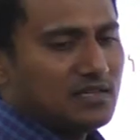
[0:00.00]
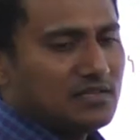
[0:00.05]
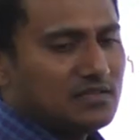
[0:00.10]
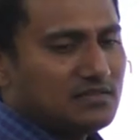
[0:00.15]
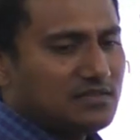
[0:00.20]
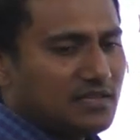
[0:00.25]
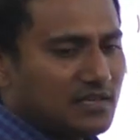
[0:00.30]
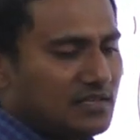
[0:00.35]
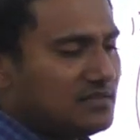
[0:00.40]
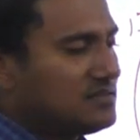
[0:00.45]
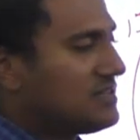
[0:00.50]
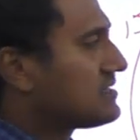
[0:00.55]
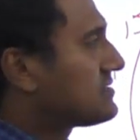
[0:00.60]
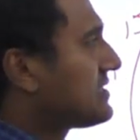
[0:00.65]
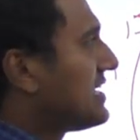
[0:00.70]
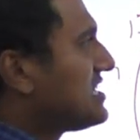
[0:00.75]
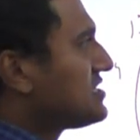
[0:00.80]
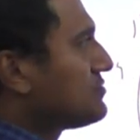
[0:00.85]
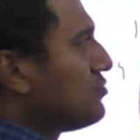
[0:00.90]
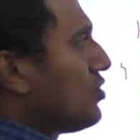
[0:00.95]
the
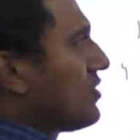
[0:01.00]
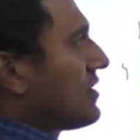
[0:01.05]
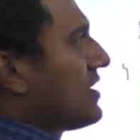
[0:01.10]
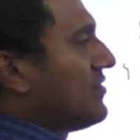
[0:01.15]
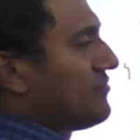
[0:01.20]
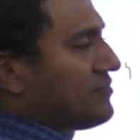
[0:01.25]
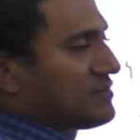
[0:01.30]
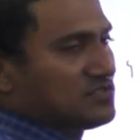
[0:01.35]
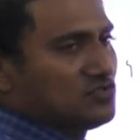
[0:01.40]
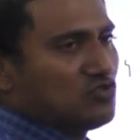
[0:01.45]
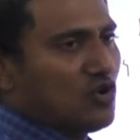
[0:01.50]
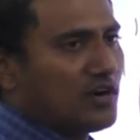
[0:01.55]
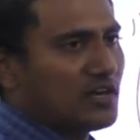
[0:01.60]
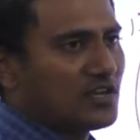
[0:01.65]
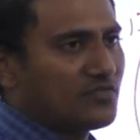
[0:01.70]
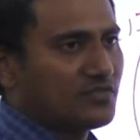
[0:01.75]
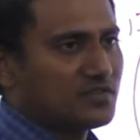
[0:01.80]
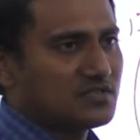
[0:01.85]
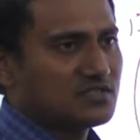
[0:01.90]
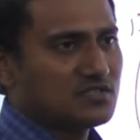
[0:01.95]
seismographers,
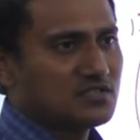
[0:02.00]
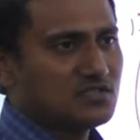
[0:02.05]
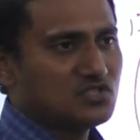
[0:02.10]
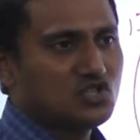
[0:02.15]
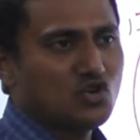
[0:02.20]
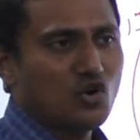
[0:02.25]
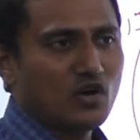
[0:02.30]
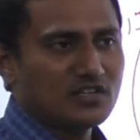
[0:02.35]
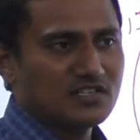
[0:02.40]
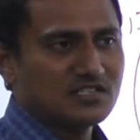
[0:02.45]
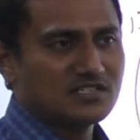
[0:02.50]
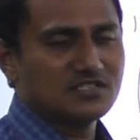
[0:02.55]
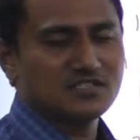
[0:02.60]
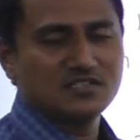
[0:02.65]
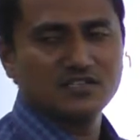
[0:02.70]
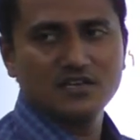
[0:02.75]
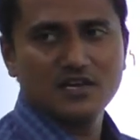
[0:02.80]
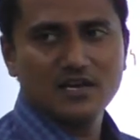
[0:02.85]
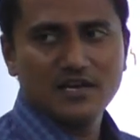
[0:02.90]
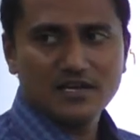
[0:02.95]
geographers,
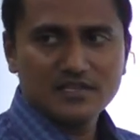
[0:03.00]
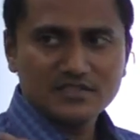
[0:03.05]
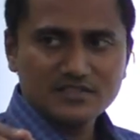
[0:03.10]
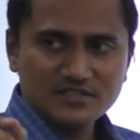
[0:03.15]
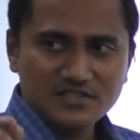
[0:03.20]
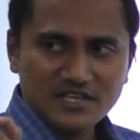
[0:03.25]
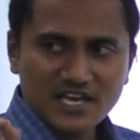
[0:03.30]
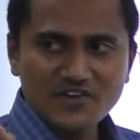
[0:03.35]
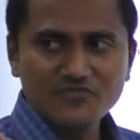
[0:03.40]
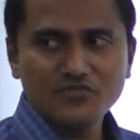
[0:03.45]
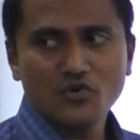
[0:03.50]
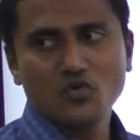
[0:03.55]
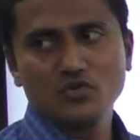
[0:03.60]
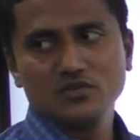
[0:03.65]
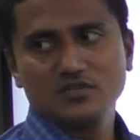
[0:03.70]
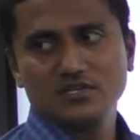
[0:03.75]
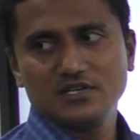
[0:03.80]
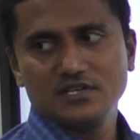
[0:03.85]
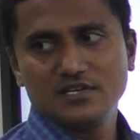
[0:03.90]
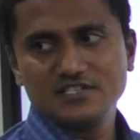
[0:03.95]
geologists, they
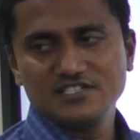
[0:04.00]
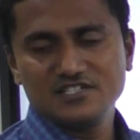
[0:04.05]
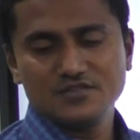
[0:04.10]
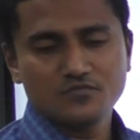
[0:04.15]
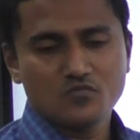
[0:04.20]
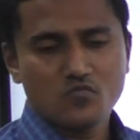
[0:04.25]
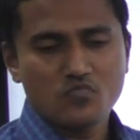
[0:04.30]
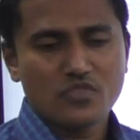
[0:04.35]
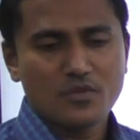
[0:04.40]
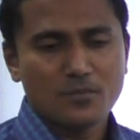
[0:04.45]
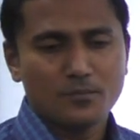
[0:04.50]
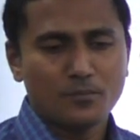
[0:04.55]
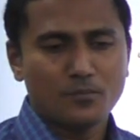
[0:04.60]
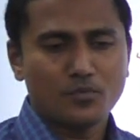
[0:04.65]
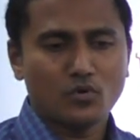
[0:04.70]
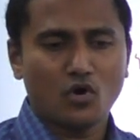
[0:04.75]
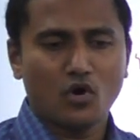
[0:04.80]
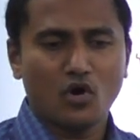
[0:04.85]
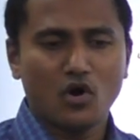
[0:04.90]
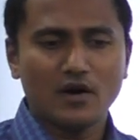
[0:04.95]
found that
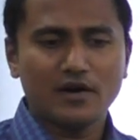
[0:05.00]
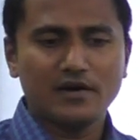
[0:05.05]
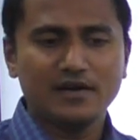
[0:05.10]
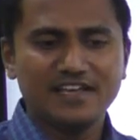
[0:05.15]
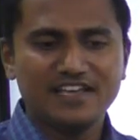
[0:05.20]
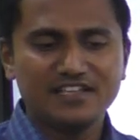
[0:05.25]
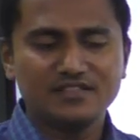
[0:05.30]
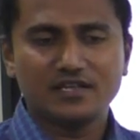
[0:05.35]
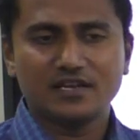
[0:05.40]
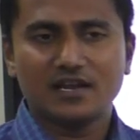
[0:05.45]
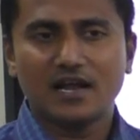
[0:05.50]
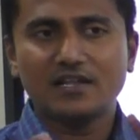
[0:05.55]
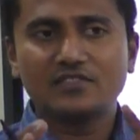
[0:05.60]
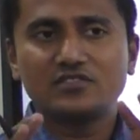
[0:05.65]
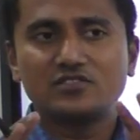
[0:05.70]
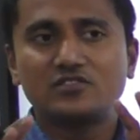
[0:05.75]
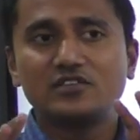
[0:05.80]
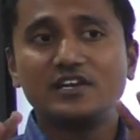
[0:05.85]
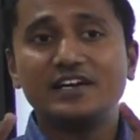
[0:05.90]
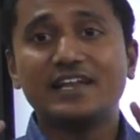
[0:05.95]
broadly there are
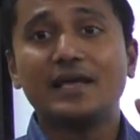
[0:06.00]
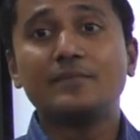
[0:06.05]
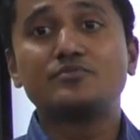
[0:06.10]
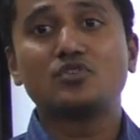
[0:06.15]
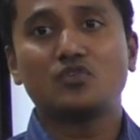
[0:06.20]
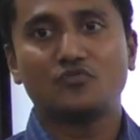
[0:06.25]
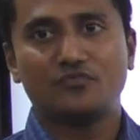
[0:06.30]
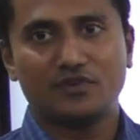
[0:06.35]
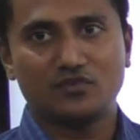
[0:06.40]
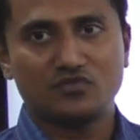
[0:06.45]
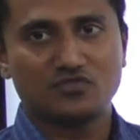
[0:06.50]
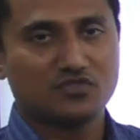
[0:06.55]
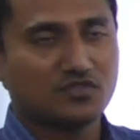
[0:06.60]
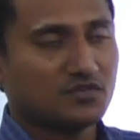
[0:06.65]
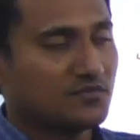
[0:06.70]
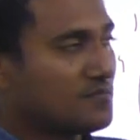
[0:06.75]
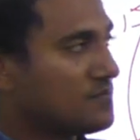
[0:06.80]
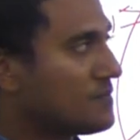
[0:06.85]
3 types of waves.